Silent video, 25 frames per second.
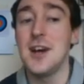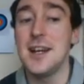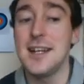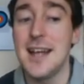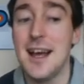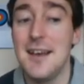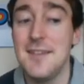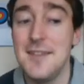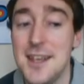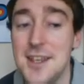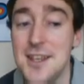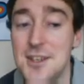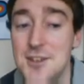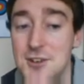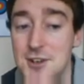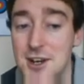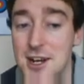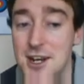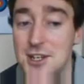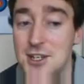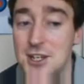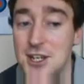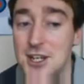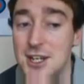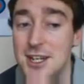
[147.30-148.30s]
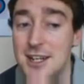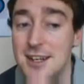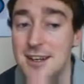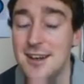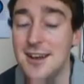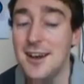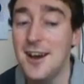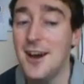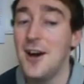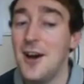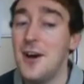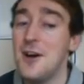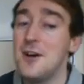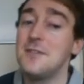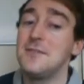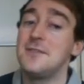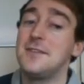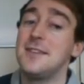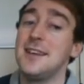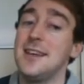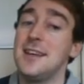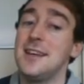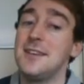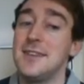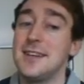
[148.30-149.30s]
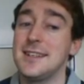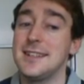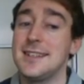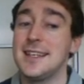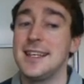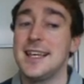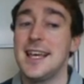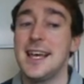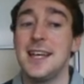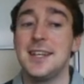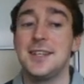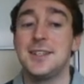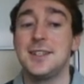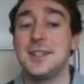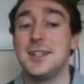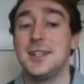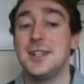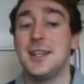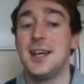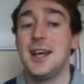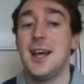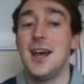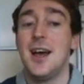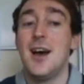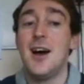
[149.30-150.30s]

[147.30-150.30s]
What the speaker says: down the introduction of the investigation.